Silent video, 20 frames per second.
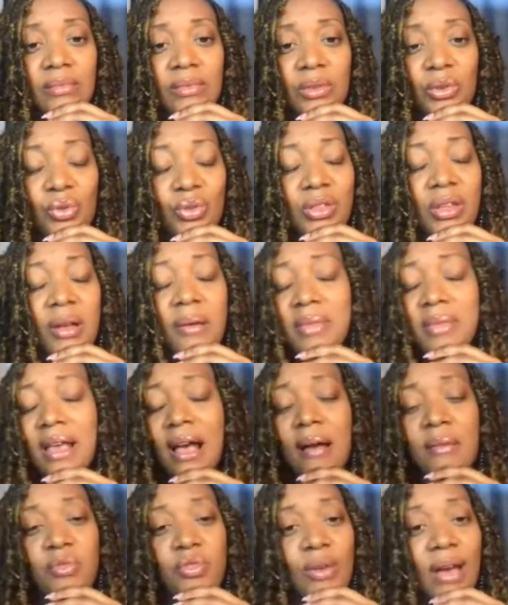
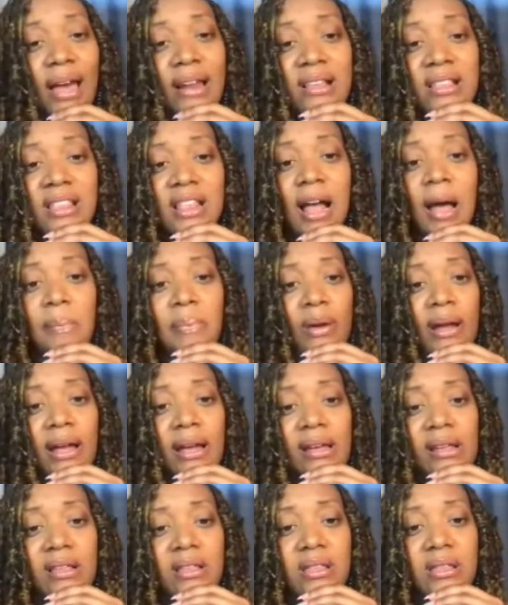Sometimes you got to stop and
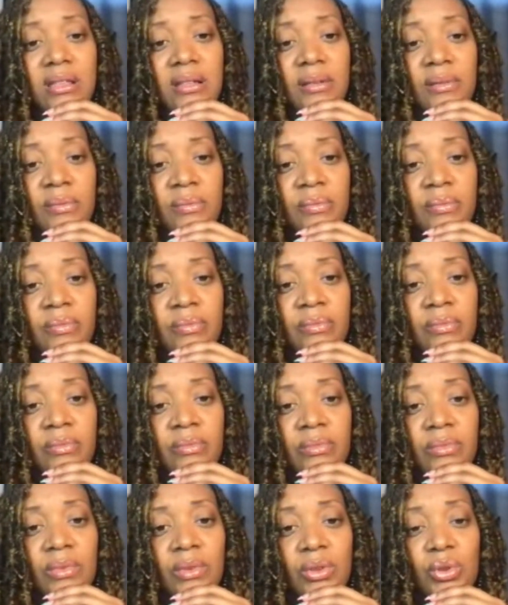rest.
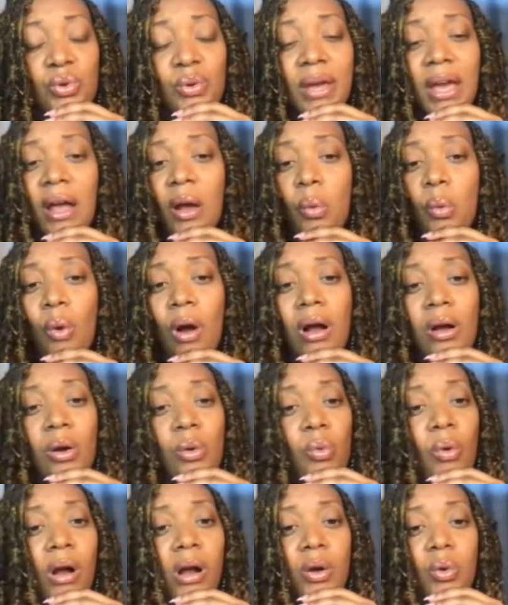You can't
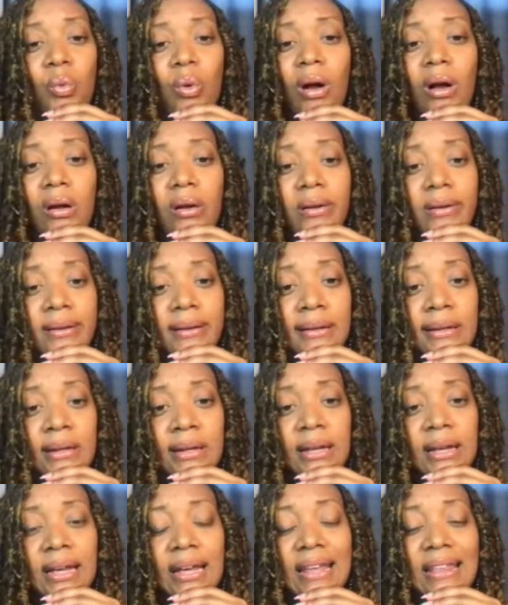work,
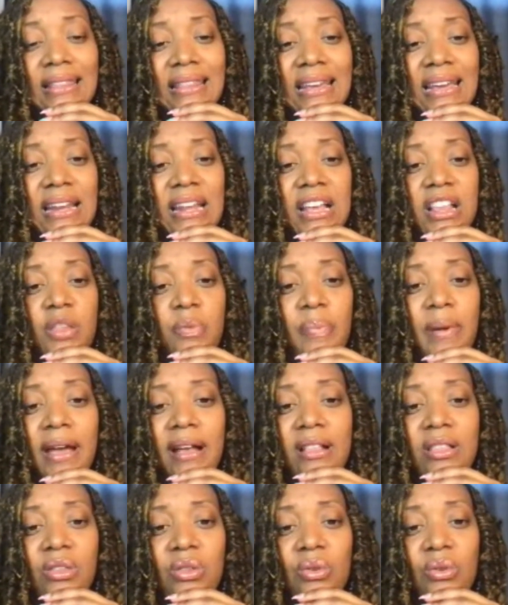and then
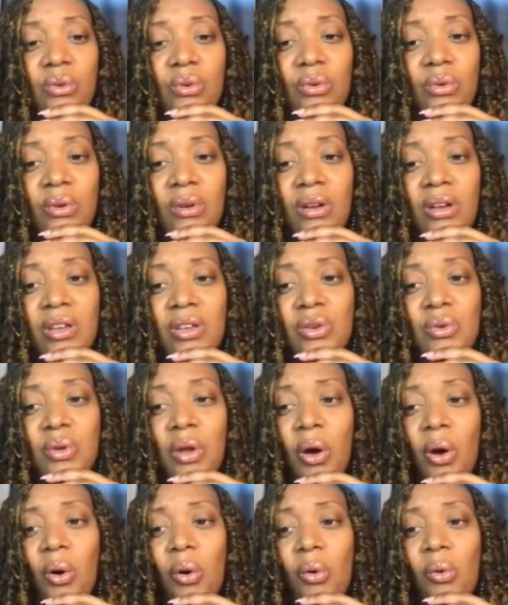expect to,
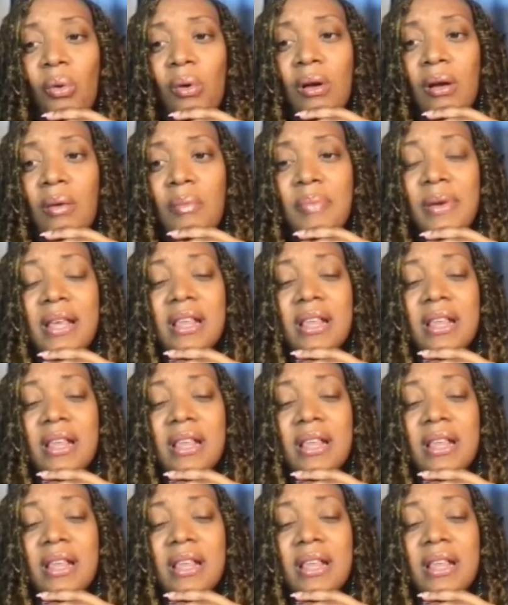be